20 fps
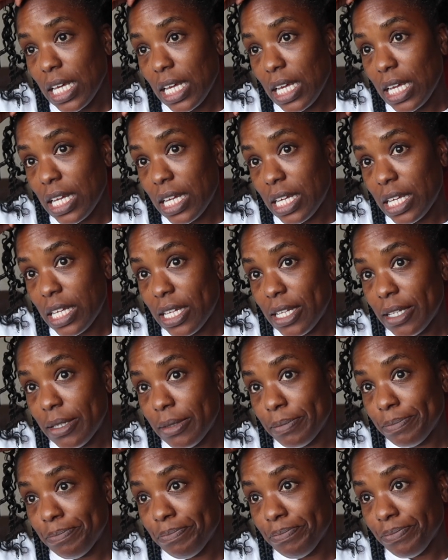
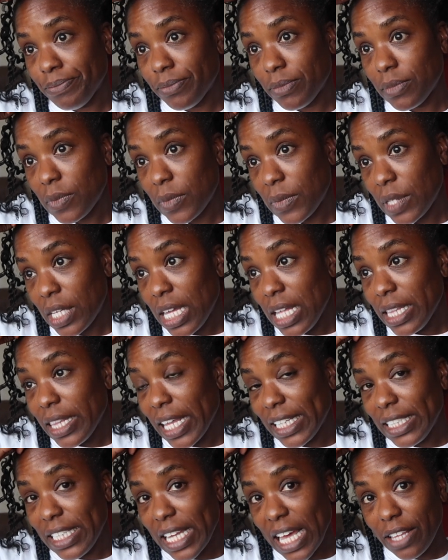
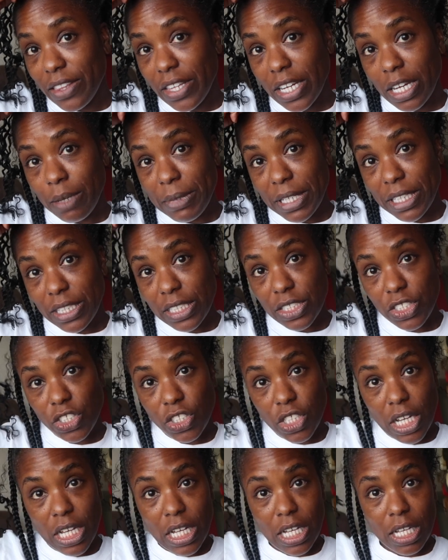Like now that I'm in this
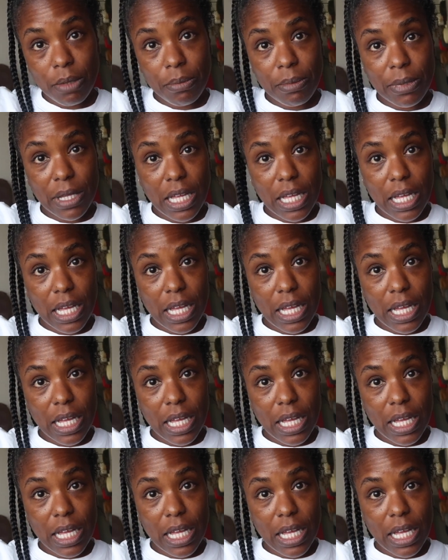job,